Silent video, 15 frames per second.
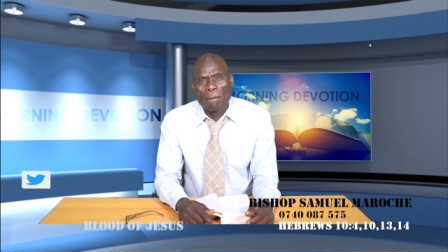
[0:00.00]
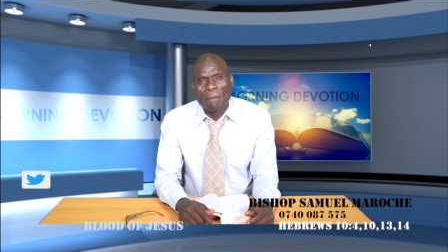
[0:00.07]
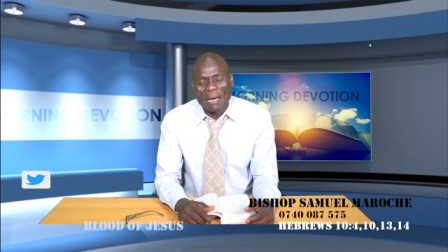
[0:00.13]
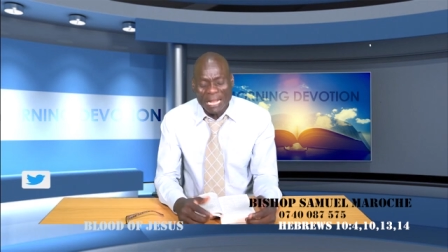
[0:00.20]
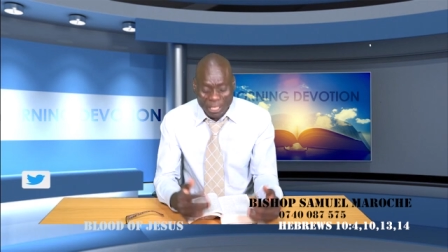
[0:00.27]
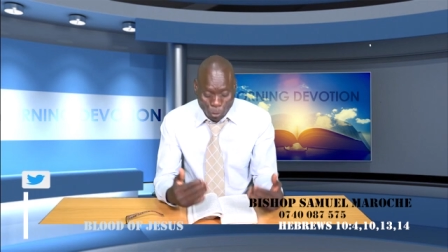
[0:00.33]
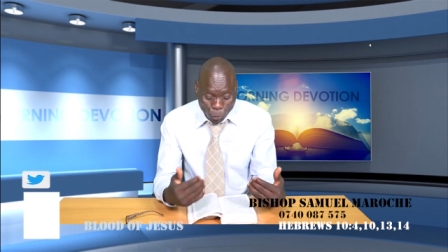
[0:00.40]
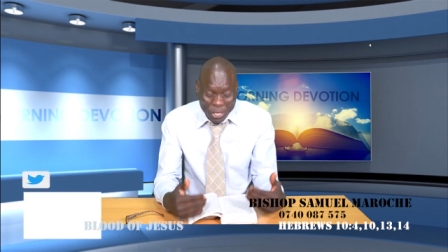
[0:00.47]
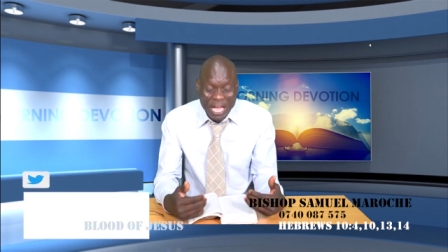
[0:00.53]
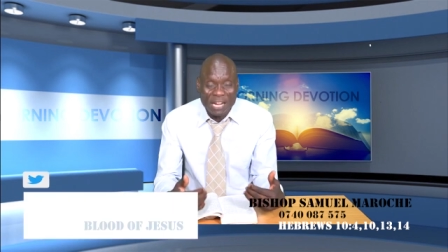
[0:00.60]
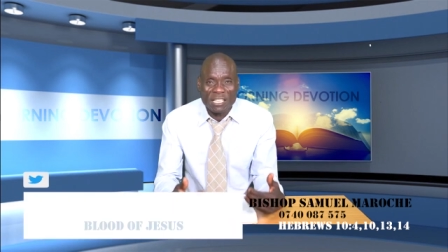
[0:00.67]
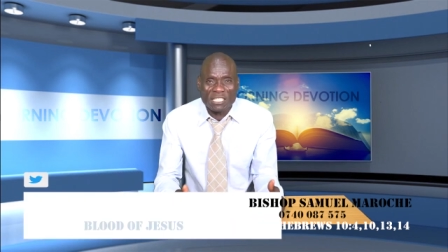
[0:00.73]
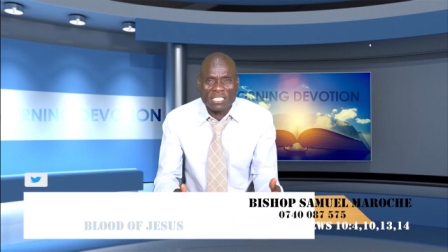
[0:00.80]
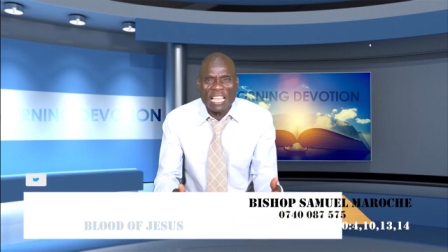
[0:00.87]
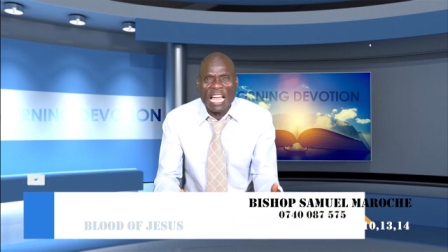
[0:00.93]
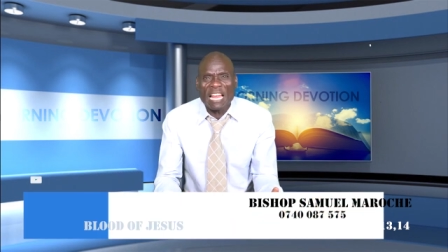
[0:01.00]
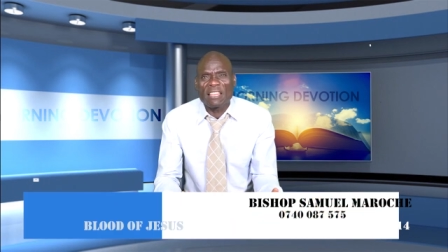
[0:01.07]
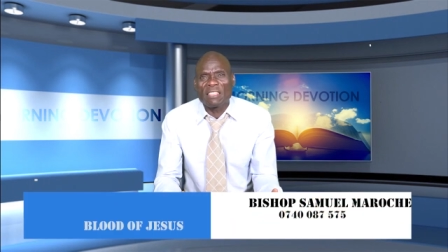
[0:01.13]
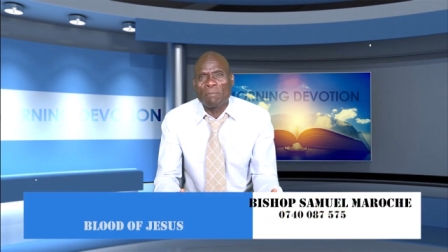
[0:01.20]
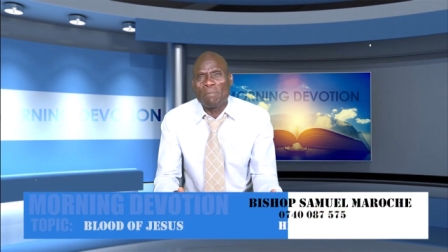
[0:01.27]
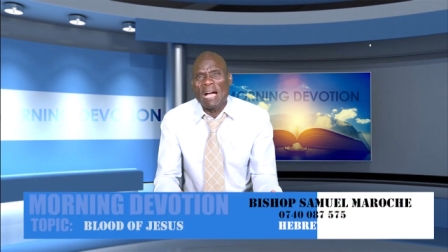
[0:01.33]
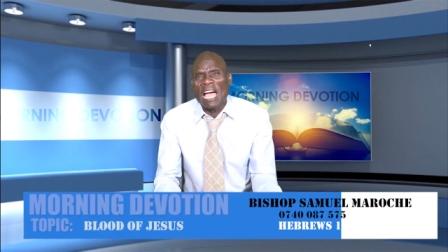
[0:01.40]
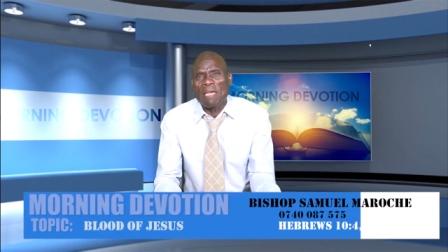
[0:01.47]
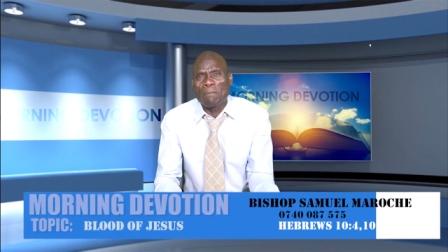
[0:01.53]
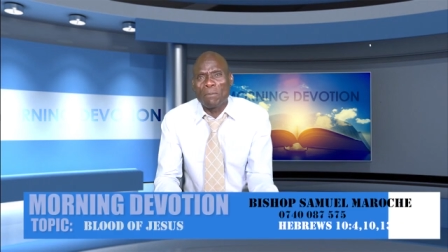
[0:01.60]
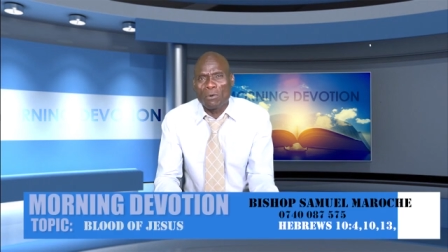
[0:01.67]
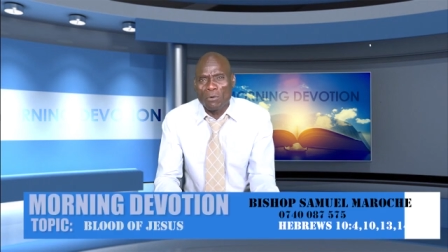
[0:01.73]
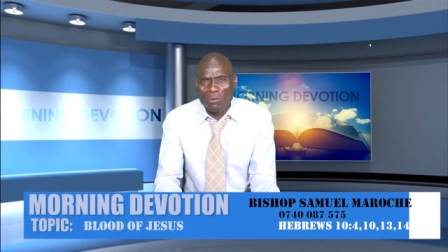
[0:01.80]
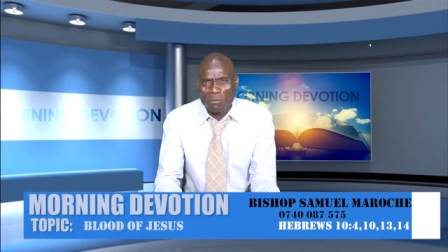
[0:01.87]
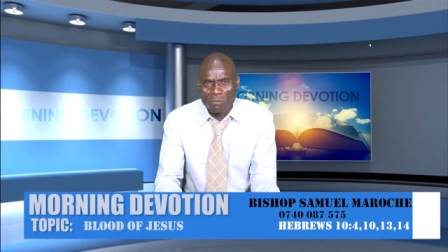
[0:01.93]
But as we understand the
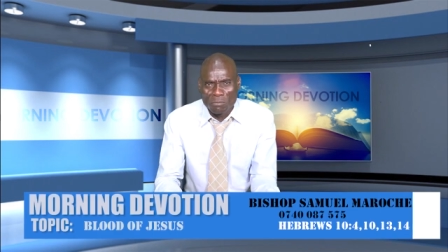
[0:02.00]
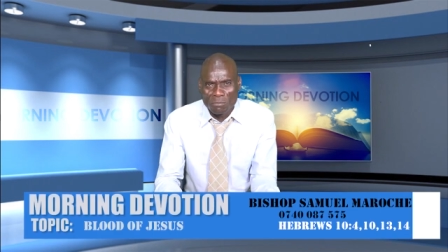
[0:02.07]
Bible,